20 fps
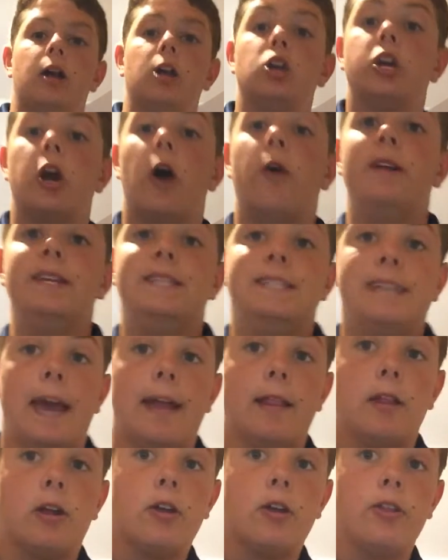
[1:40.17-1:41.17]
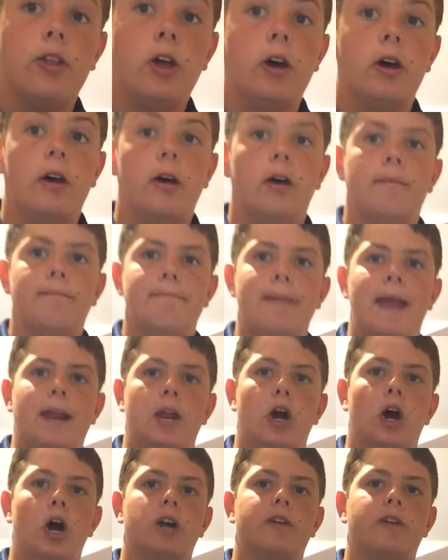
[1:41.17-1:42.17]
Cody Taylor, the
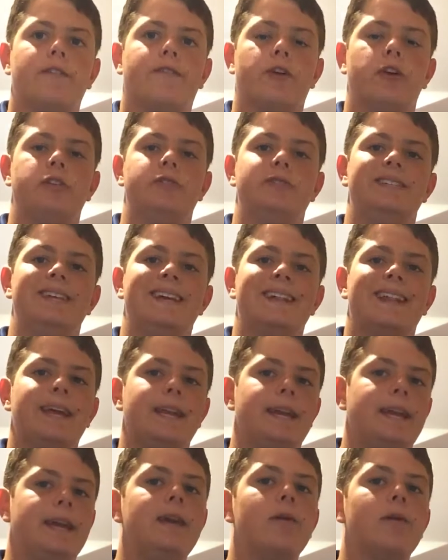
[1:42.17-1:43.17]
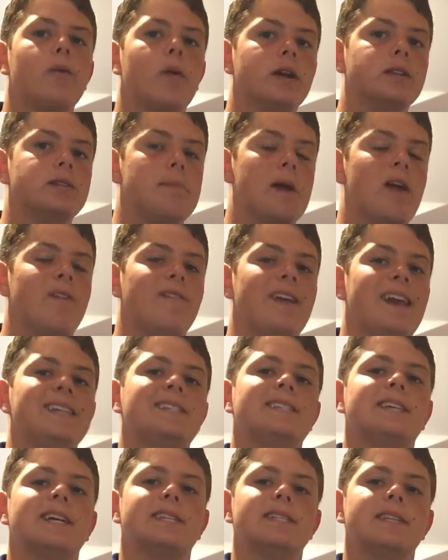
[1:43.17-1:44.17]
main hook for New Zealand, he wears a pair of
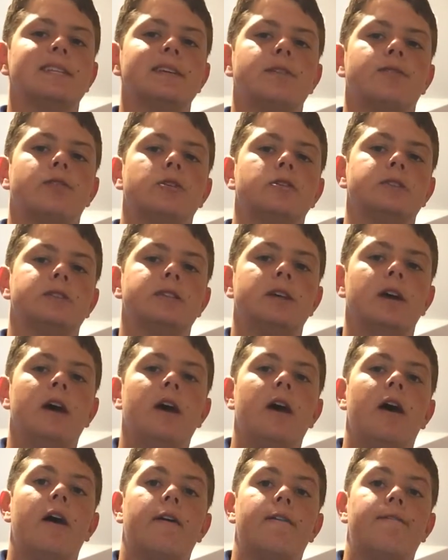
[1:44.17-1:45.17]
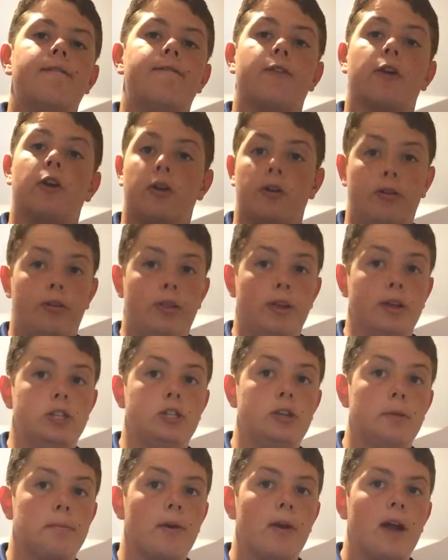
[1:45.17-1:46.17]
ASICS Lethals for the
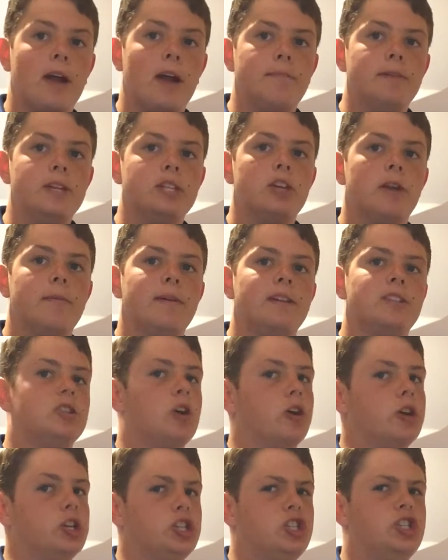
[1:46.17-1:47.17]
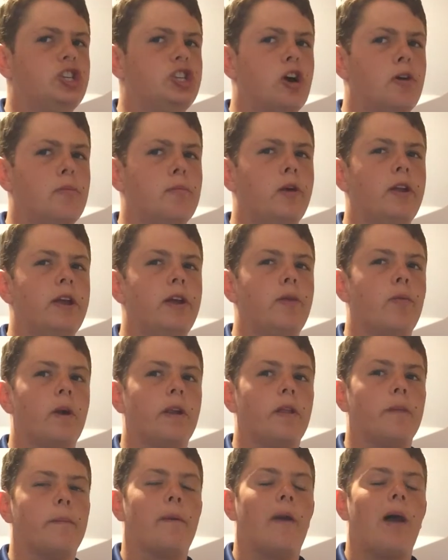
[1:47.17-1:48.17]
Super Rugby tournament. So does Joe Moody,
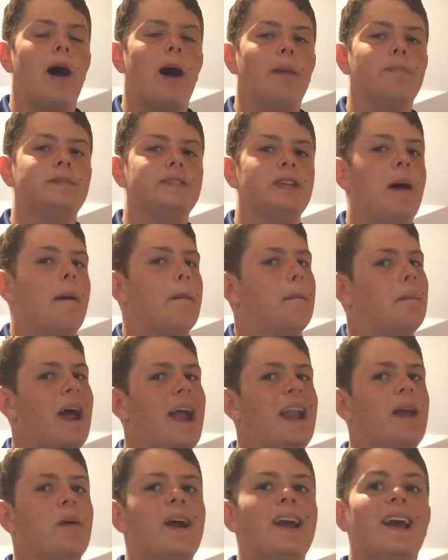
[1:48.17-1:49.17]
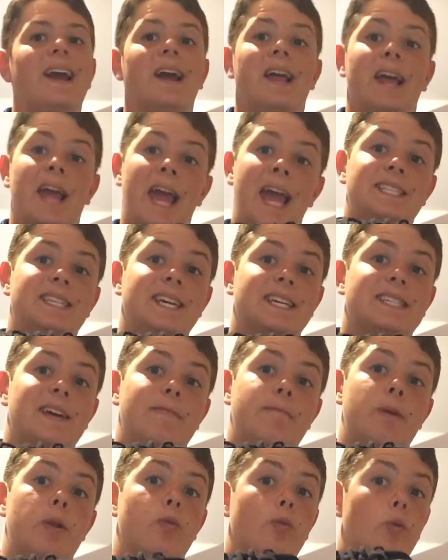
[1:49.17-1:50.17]
one of the props. But anyway, ASICS
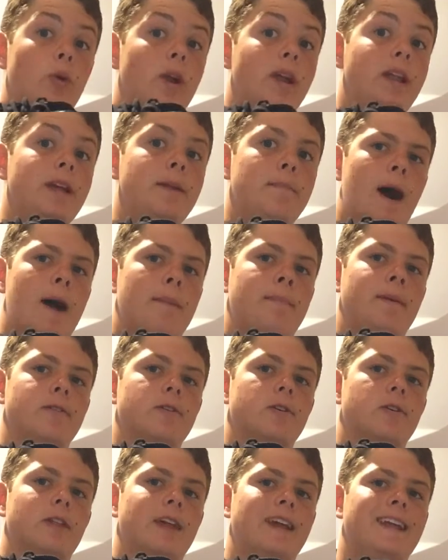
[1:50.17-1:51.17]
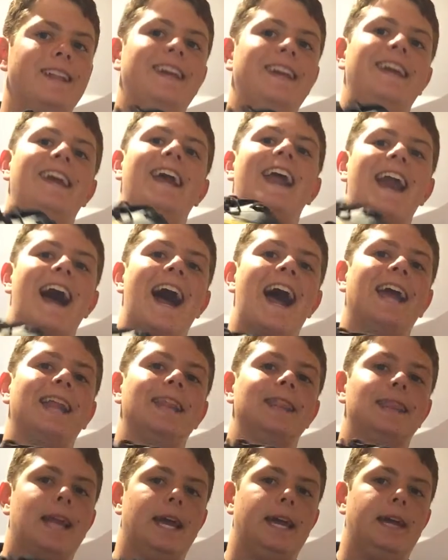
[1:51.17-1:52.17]
have been really popular lately, and I
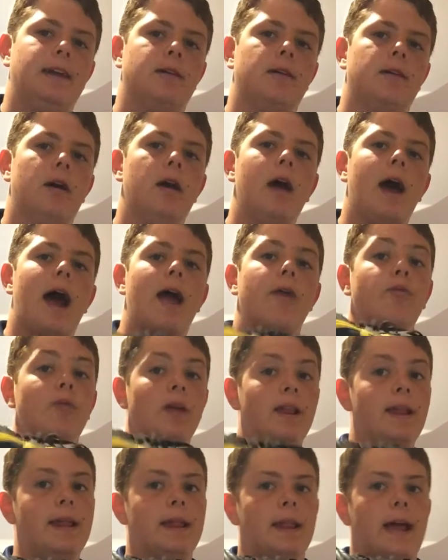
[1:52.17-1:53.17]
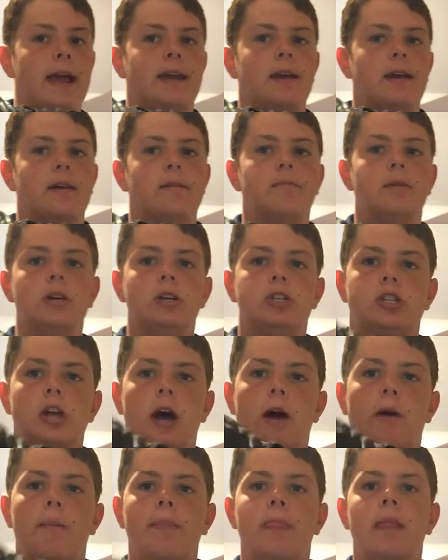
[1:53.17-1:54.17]
like them. I really like them.
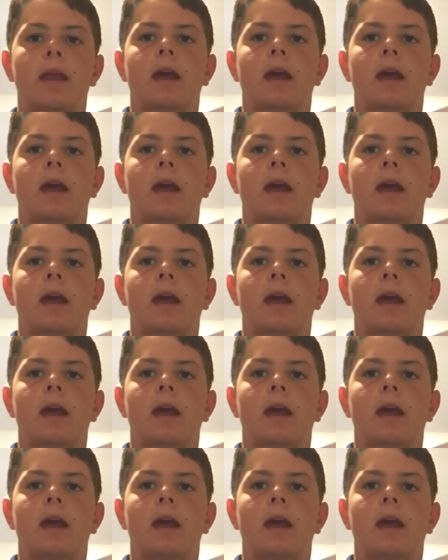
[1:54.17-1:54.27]
So,